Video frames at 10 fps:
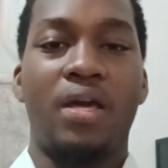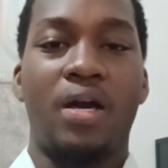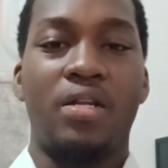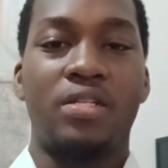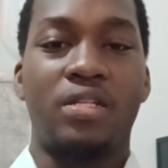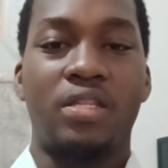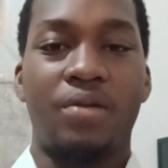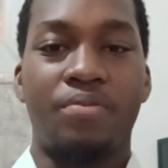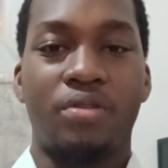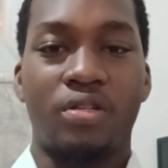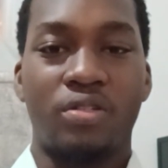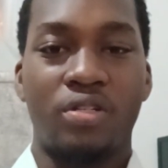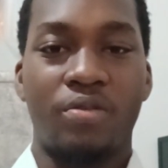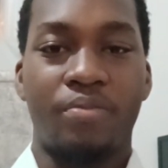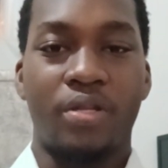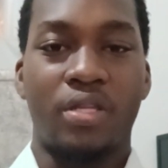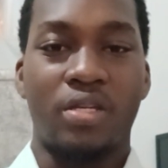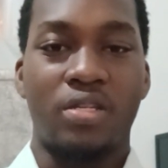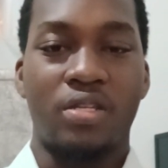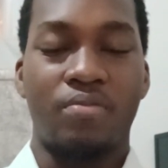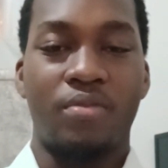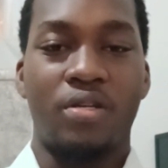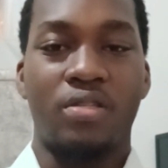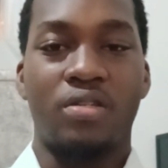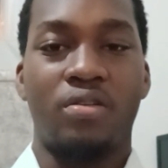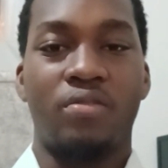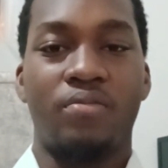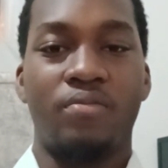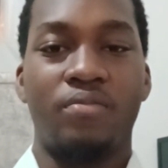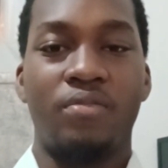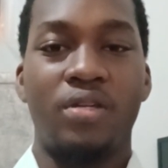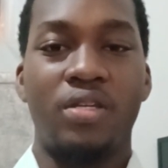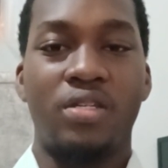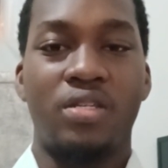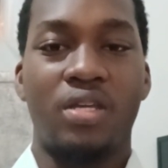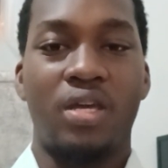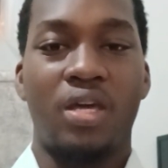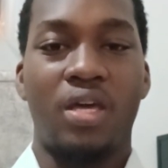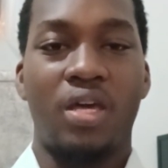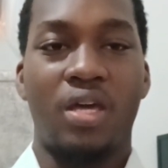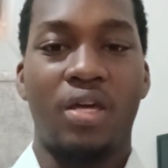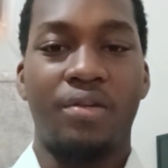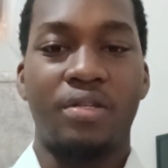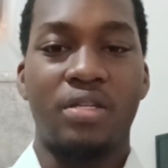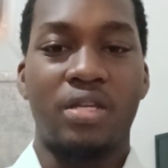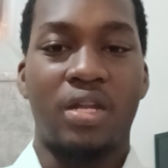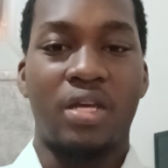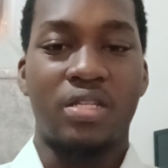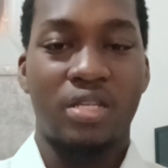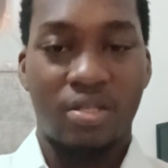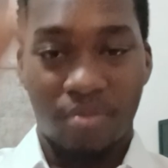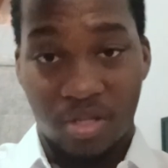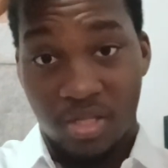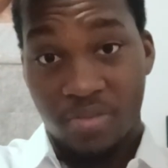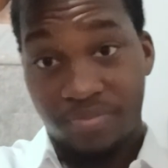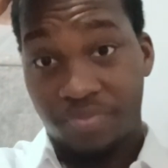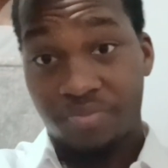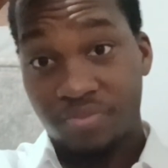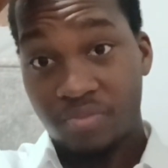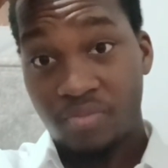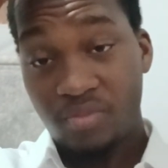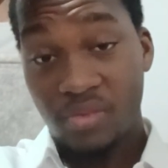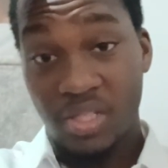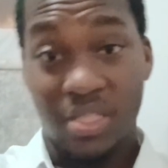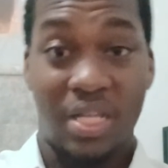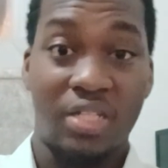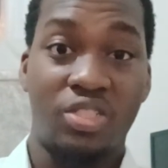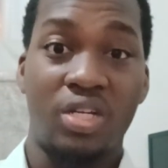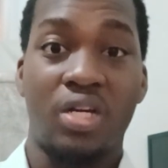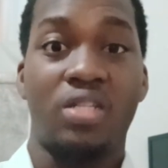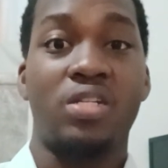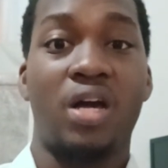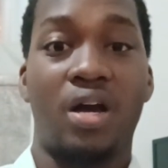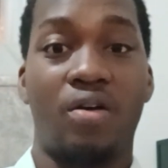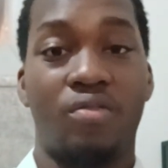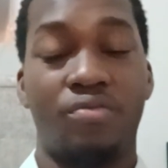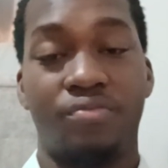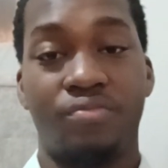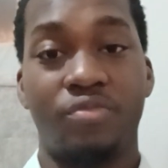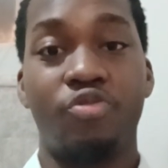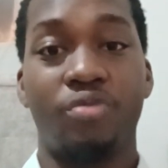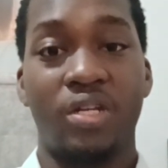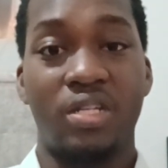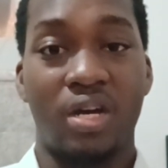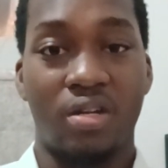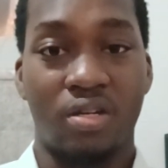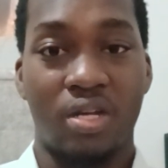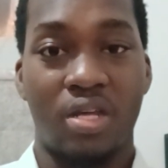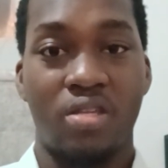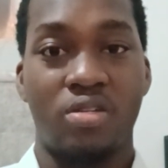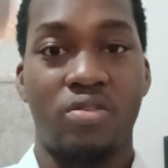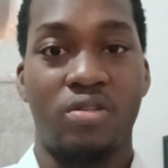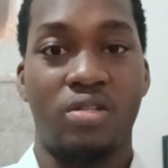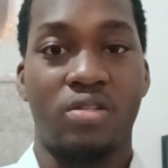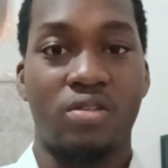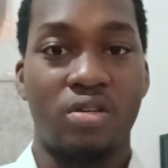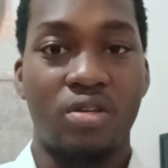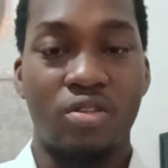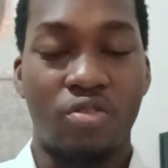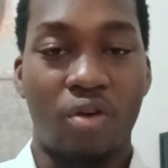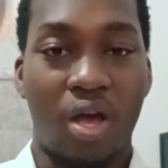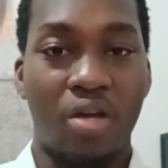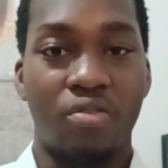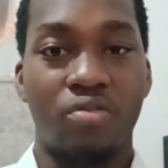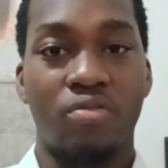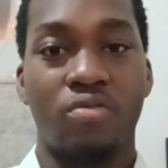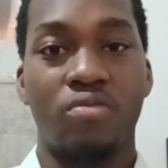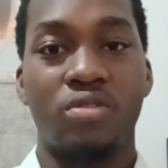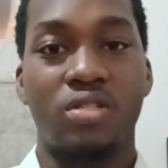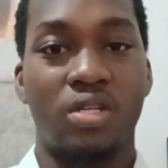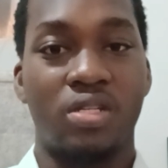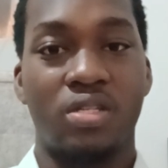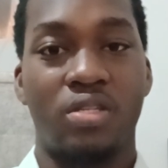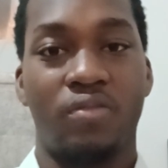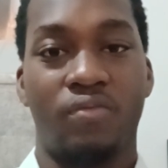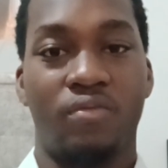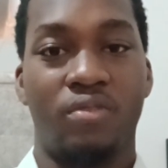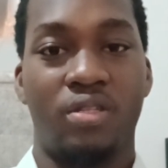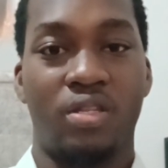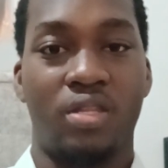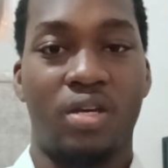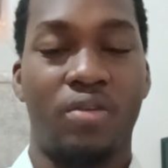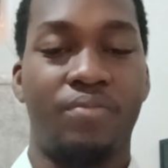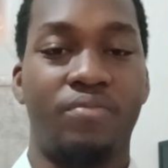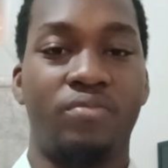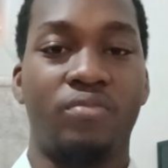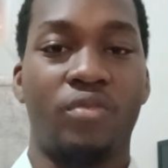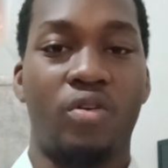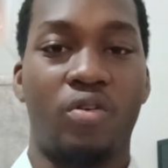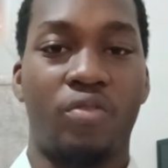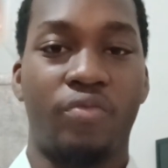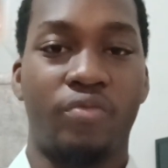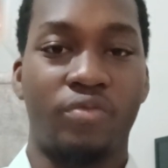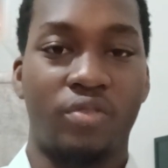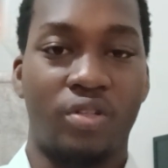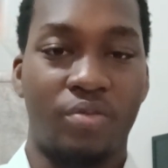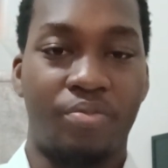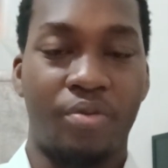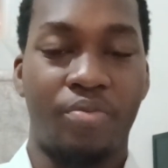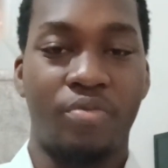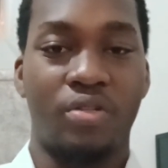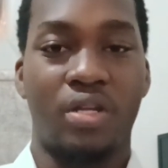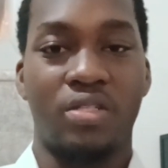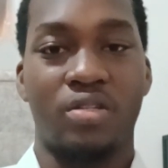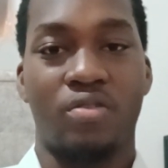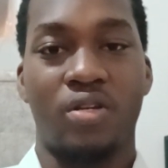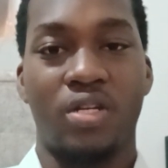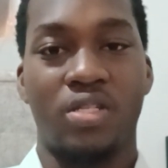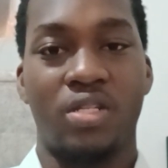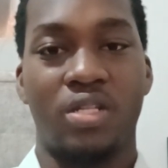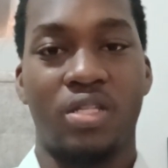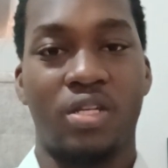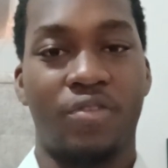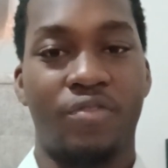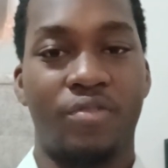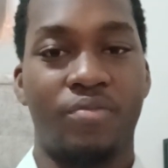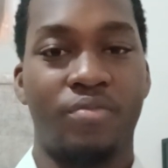And the data protection impact assessment is an assessment that checks how ready an organization is to handle sensitive data of the people that they collect the data from.